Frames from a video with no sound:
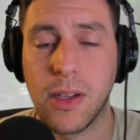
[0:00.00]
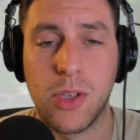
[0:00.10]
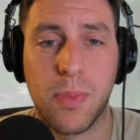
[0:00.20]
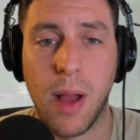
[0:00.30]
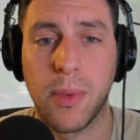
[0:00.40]
I
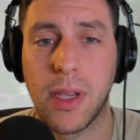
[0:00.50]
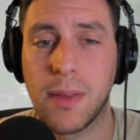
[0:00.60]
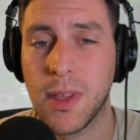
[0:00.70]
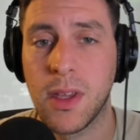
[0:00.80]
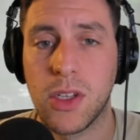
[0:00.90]
should probably
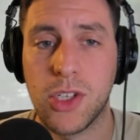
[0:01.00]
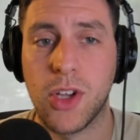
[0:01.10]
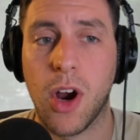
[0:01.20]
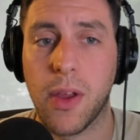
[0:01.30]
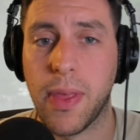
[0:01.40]

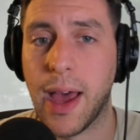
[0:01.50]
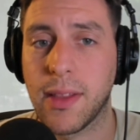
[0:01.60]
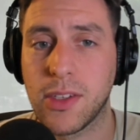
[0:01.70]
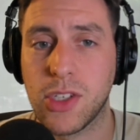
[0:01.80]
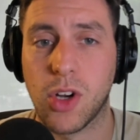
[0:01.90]
star that.
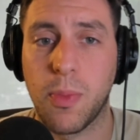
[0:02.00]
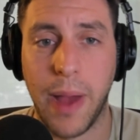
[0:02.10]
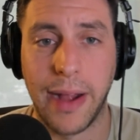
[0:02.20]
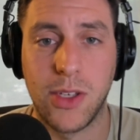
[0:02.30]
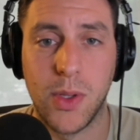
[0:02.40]
Let's circle
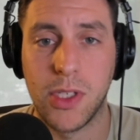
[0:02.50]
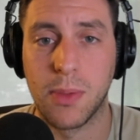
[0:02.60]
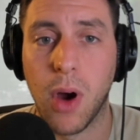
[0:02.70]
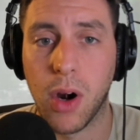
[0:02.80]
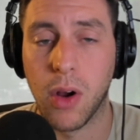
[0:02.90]
back to it
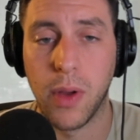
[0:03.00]
tomorrow.